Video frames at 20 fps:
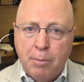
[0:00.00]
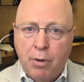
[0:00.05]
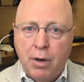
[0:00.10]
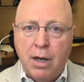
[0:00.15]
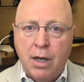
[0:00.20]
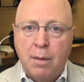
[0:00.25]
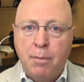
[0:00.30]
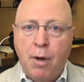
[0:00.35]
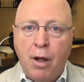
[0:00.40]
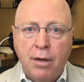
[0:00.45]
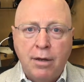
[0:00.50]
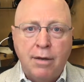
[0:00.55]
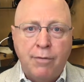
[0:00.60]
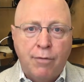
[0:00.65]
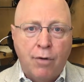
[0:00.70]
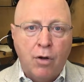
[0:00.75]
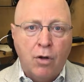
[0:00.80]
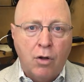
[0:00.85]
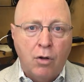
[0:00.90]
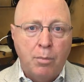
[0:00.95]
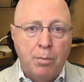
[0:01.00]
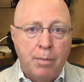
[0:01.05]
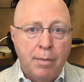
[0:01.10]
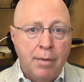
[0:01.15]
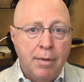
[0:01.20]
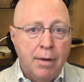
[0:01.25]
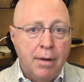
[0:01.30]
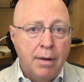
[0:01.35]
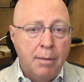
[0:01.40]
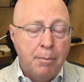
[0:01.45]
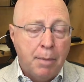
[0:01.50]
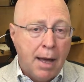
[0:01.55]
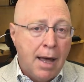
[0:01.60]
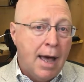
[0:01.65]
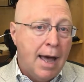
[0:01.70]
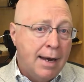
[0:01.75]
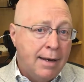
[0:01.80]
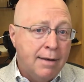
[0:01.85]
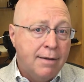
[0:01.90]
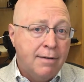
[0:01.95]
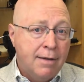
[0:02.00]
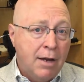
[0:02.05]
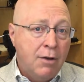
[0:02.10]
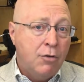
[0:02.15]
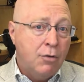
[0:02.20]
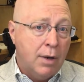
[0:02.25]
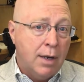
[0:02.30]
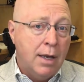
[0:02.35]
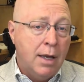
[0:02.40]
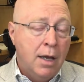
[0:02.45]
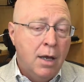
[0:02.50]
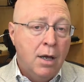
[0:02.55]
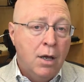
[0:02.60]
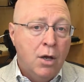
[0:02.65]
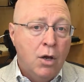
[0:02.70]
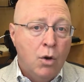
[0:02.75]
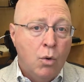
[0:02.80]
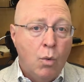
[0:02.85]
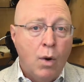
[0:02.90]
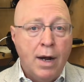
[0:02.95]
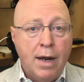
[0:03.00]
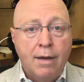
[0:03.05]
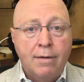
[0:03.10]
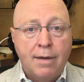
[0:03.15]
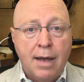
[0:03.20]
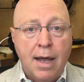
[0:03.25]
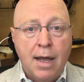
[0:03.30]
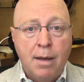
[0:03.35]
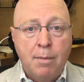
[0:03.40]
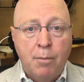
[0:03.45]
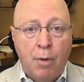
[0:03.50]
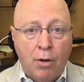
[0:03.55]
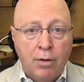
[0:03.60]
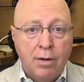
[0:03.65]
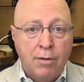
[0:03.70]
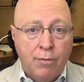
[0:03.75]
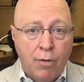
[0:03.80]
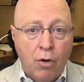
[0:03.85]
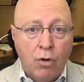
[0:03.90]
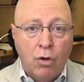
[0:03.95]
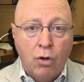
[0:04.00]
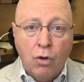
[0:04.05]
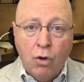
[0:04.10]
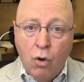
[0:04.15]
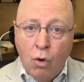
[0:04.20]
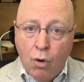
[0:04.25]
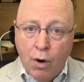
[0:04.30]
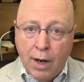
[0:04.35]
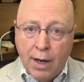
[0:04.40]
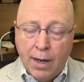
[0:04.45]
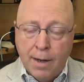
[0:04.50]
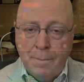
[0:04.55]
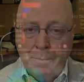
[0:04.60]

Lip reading: putting a multifocal behind essentially what is a multifocal cornea.